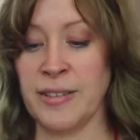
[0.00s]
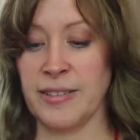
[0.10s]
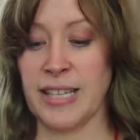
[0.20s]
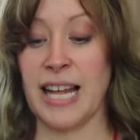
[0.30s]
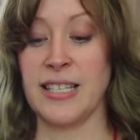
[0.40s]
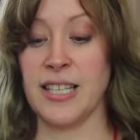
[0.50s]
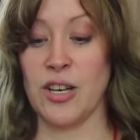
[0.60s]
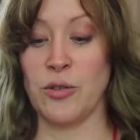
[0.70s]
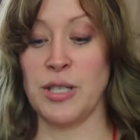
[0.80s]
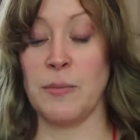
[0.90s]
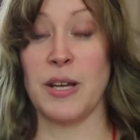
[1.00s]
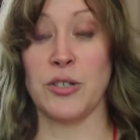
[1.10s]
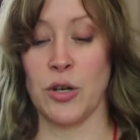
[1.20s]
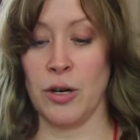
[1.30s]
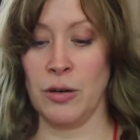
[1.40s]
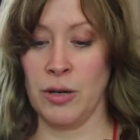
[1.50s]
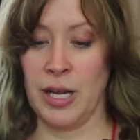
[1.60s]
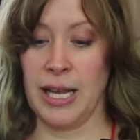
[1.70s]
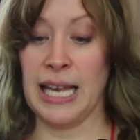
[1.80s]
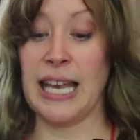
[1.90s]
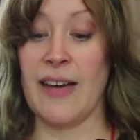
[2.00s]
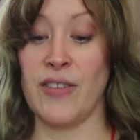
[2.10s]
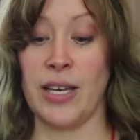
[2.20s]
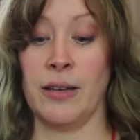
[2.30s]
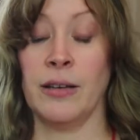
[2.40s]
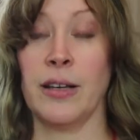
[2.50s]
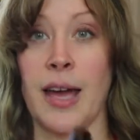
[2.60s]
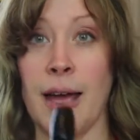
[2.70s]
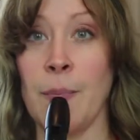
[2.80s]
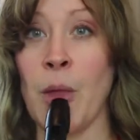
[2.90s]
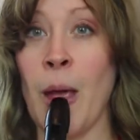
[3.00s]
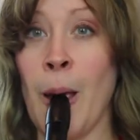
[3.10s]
that's the notes in measure 11, okay?